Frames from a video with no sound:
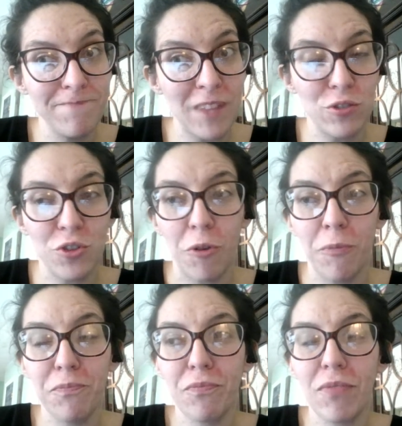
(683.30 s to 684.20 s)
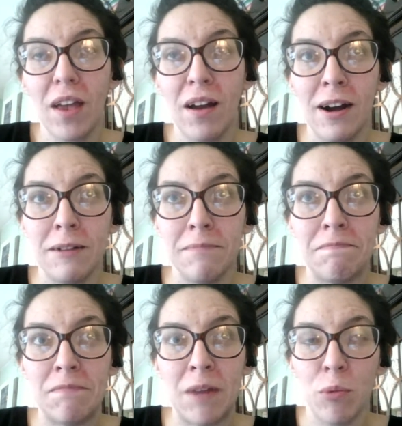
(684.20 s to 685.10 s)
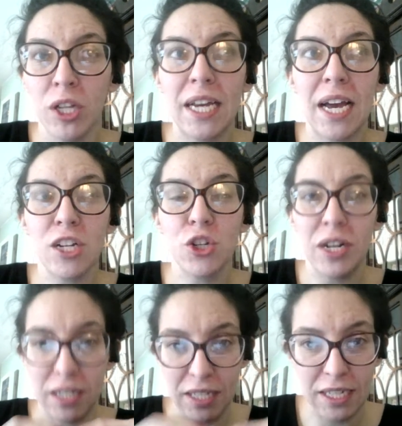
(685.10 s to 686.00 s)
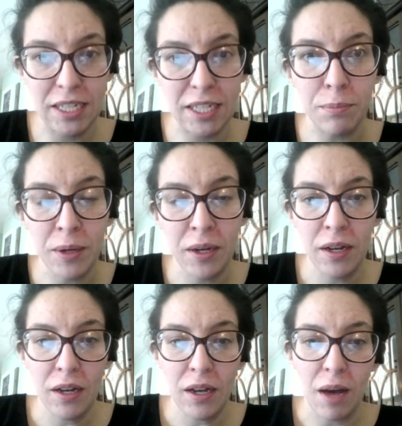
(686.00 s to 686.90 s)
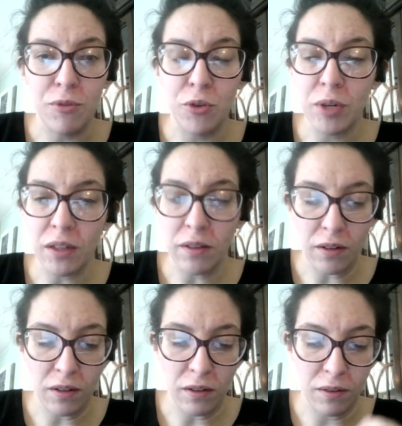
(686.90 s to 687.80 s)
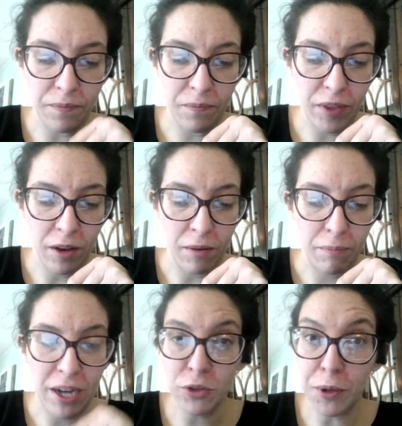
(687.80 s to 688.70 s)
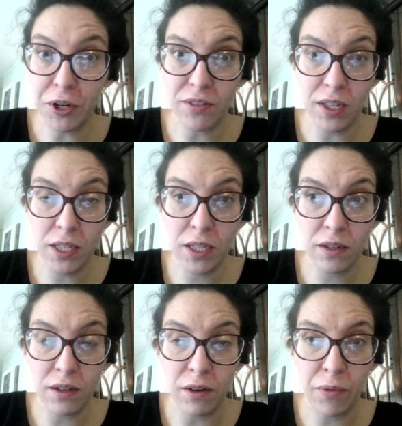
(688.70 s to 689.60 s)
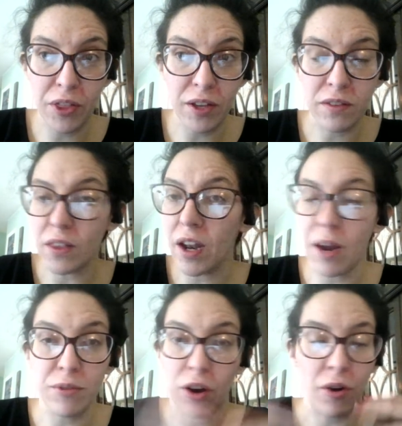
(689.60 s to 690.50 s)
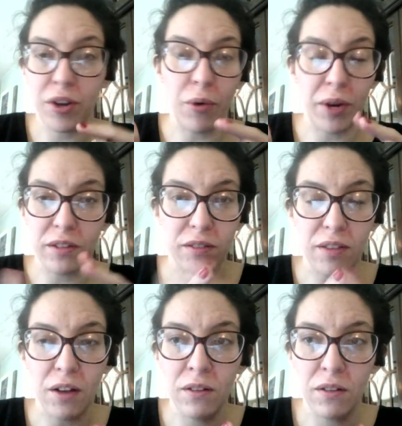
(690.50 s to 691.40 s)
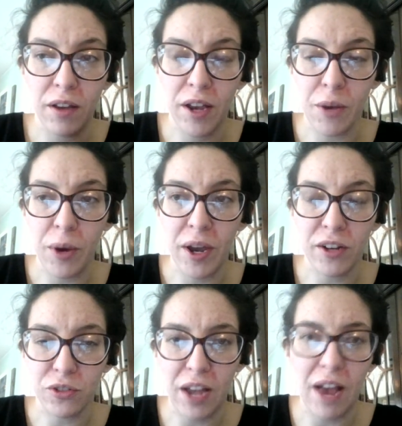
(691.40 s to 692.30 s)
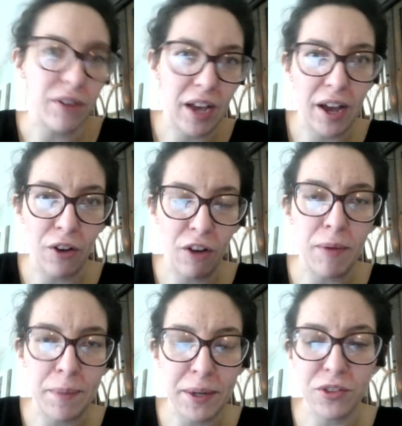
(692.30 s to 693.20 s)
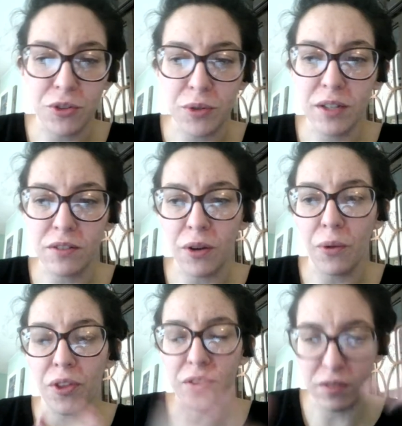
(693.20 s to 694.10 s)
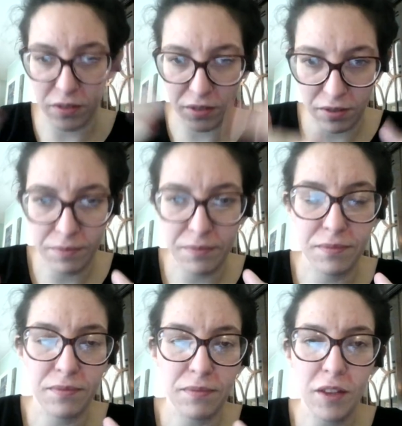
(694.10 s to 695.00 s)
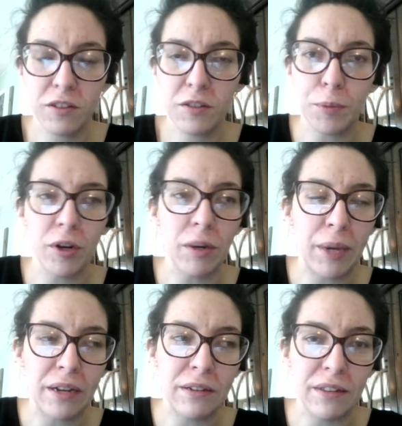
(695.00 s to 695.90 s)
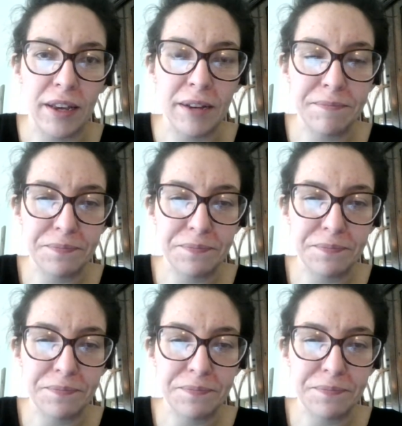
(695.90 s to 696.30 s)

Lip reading: So I'm really kind of trying to dig deep. I'm doing a little Poshmark selling of things that I was already going to sell anyway. I just haven't gotten off my butt to do it. So this is spurring me on to that.